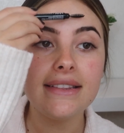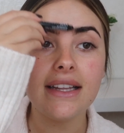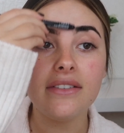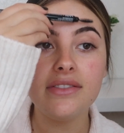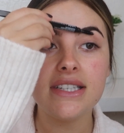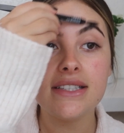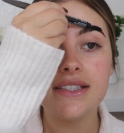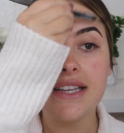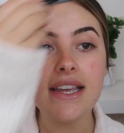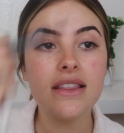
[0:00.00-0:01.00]
love to
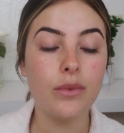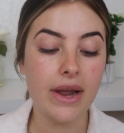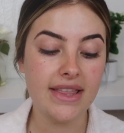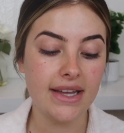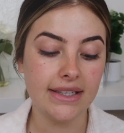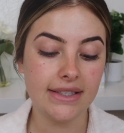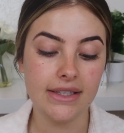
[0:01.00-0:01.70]
see the way that it